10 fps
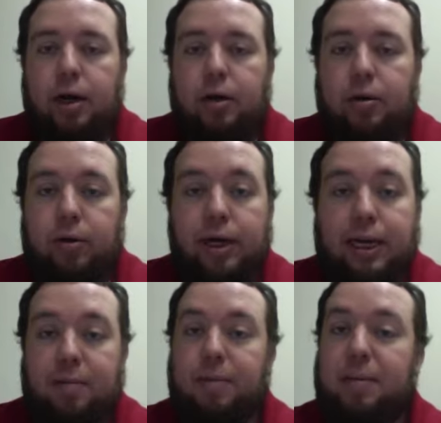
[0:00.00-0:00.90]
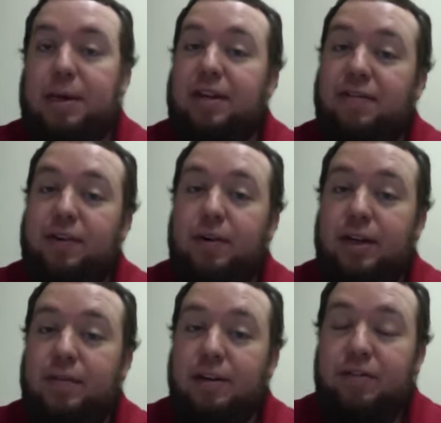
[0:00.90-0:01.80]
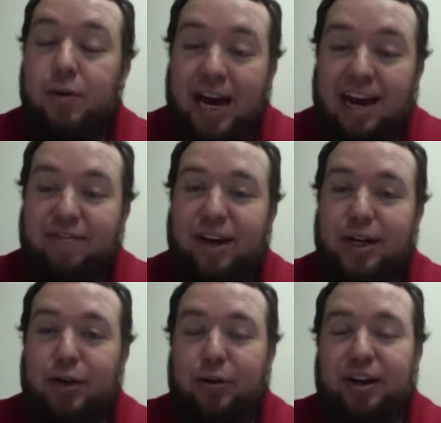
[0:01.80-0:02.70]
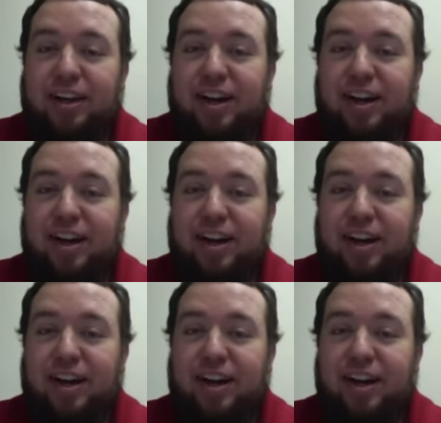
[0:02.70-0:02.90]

Greek. It may be difficult even if you have had Greek.